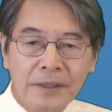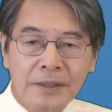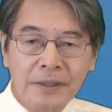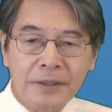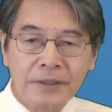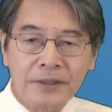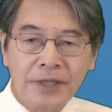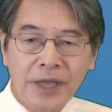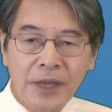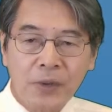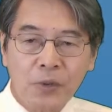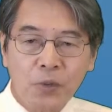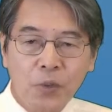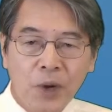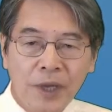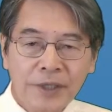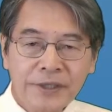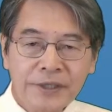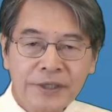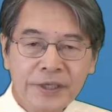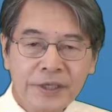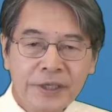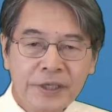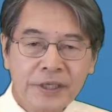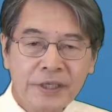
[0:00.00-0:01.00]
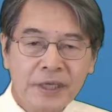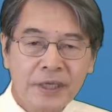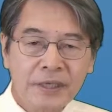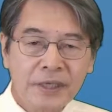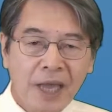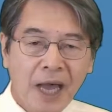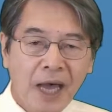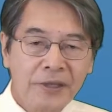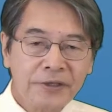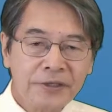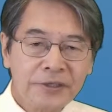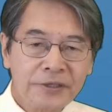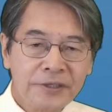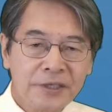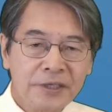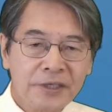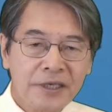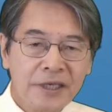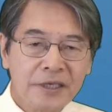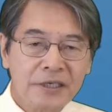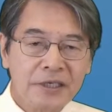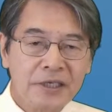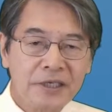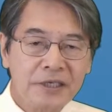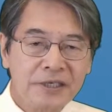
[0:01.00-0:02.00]
Then what can
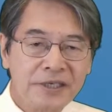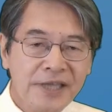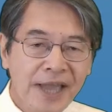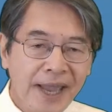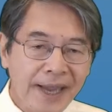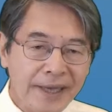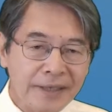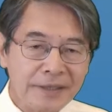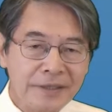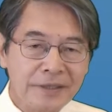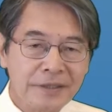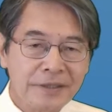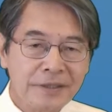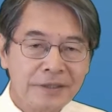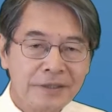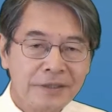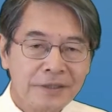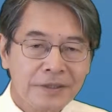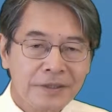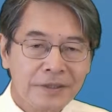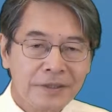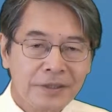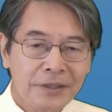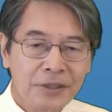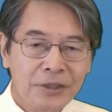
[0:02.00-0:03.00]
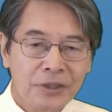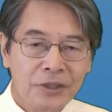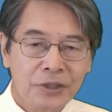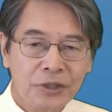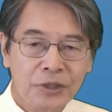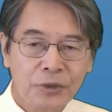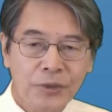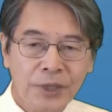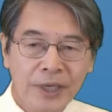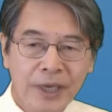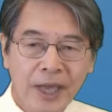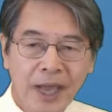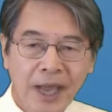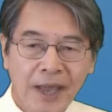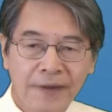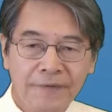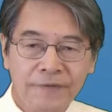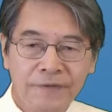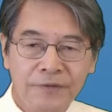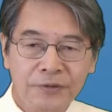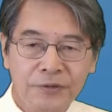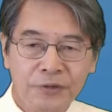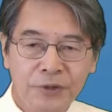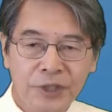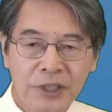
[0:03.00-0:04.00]
ultrasound detect during
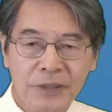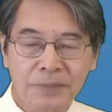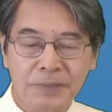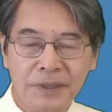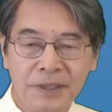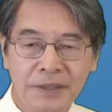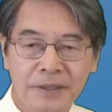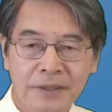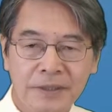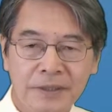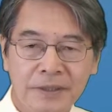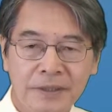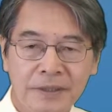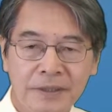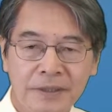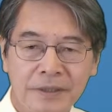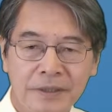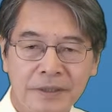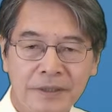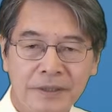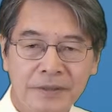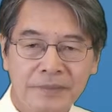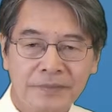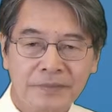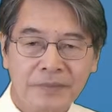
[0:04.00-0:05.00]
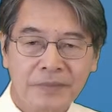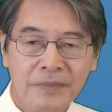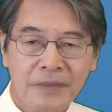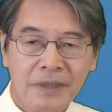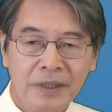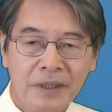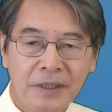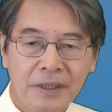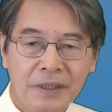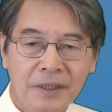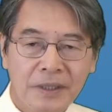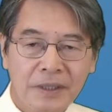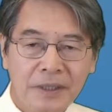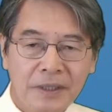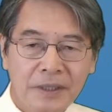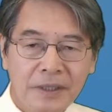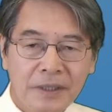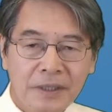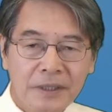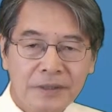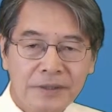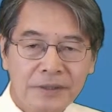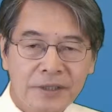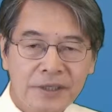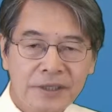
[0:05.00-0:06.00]
HIFU treatment?
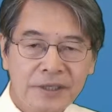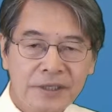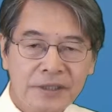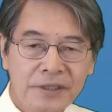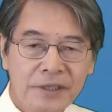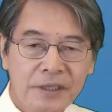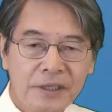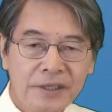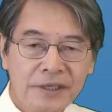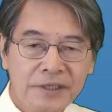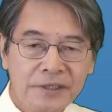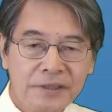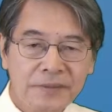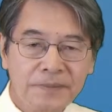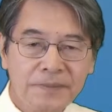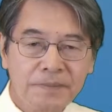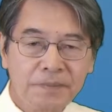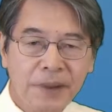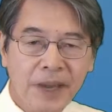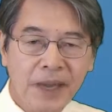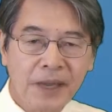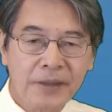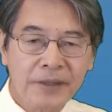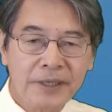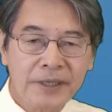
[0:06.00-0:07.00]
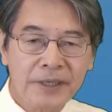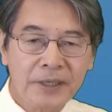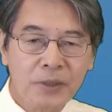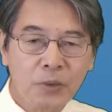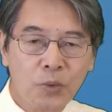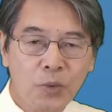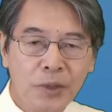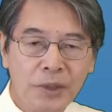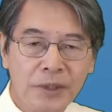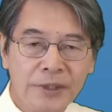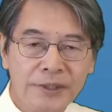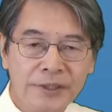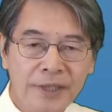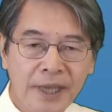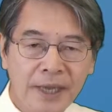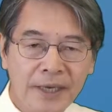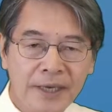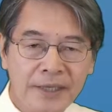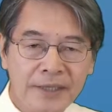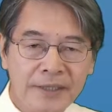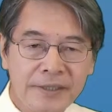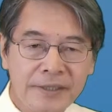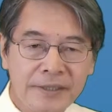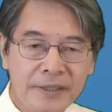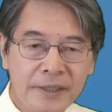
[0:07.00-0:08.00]
This is the list of pioneering
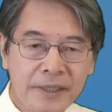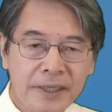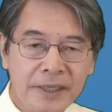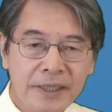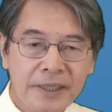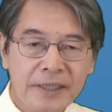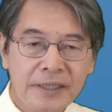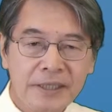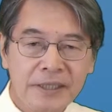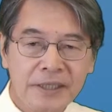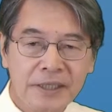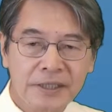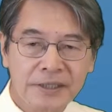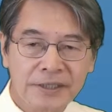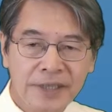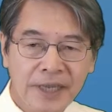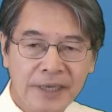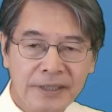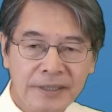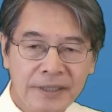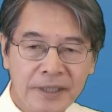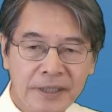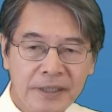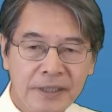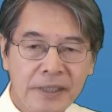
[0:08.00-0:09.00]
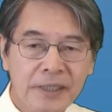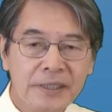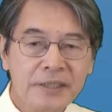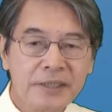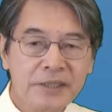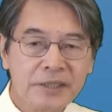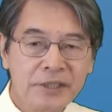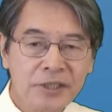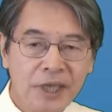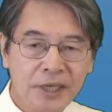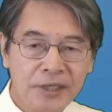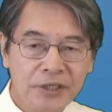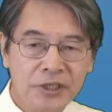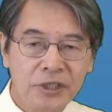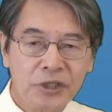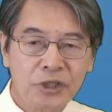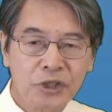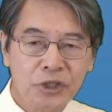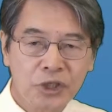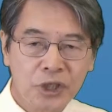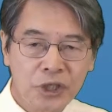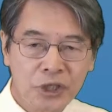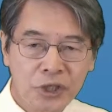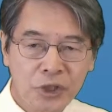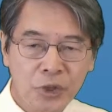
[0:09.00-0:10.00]
studies detecting such
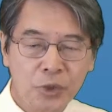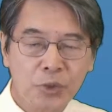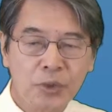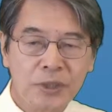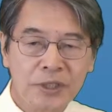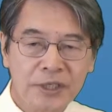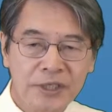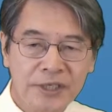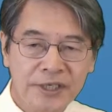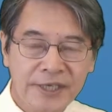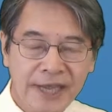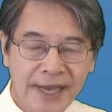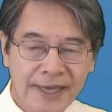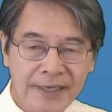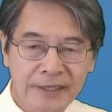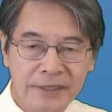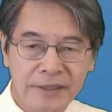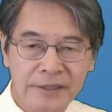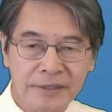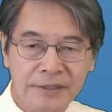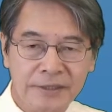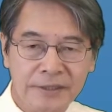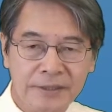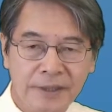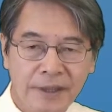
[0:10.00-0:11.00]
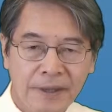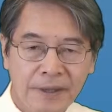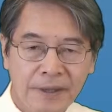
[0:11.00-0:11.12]
tissue changes.